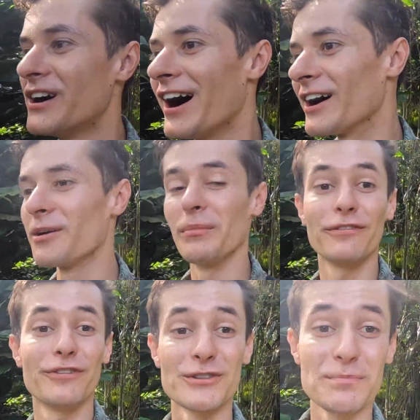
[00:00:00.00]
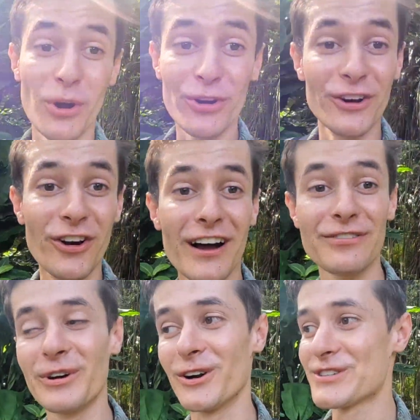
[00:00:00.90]
I got my first pocket knife
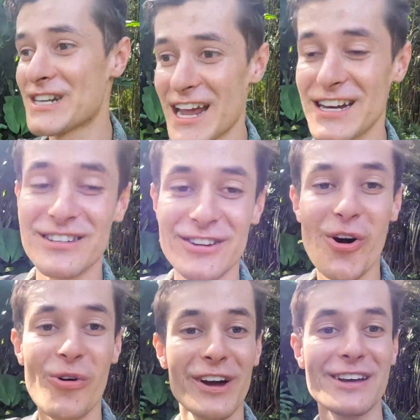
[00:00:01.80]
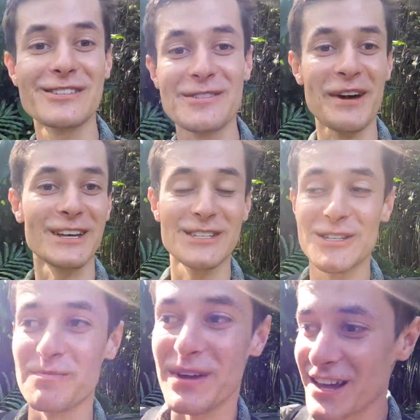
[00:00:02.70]
when I was 10 years old. I used to make
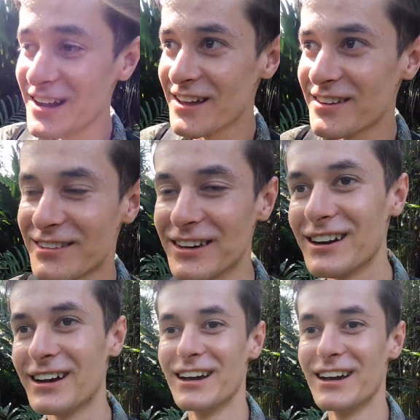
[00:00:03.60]
spears and,